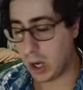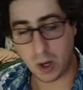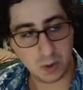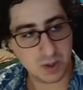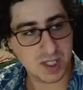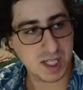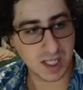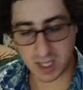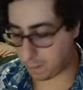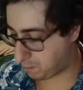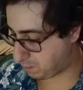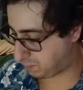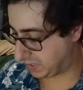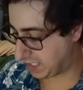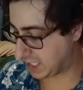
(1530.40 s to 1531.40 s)
Who's in the
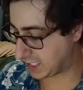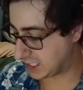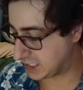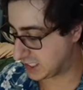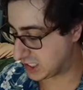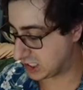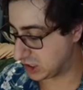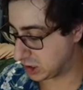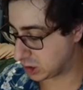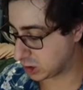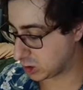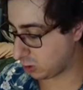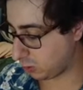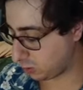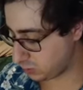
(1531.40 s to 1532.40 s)
back? It's
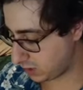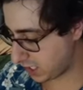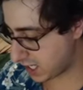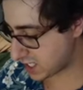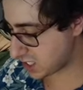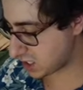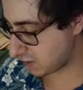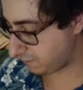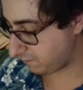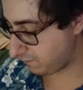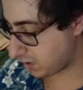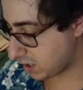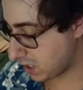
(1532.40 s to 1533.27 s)
Necro... That's the...